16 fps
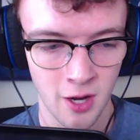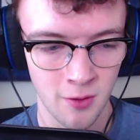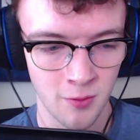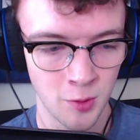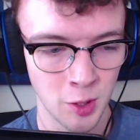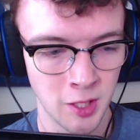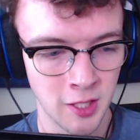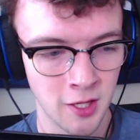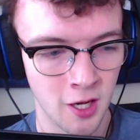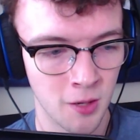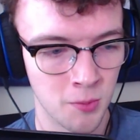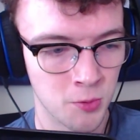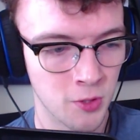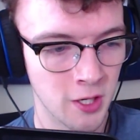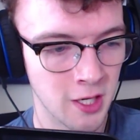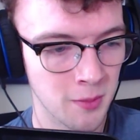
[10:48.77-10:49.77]
I really need to
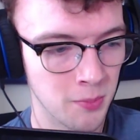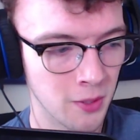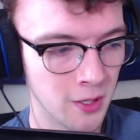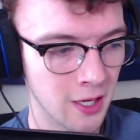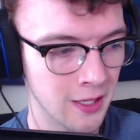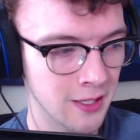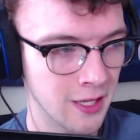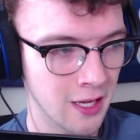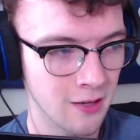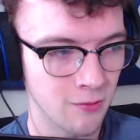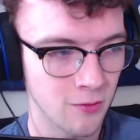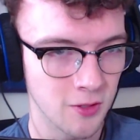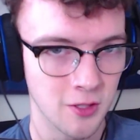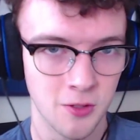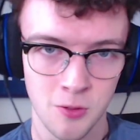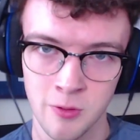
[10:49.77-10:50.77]
upgrade it, but I can't
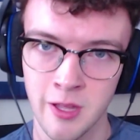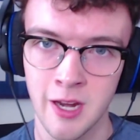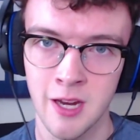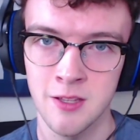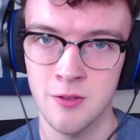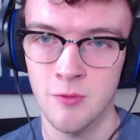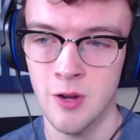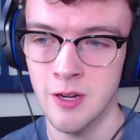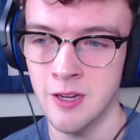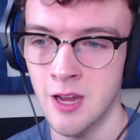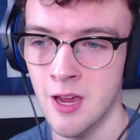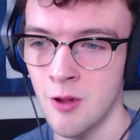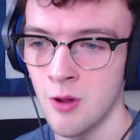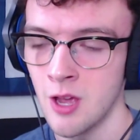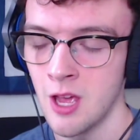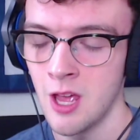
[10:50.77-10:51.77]
really do that as of right
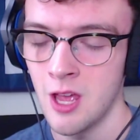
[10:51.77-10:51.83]
now.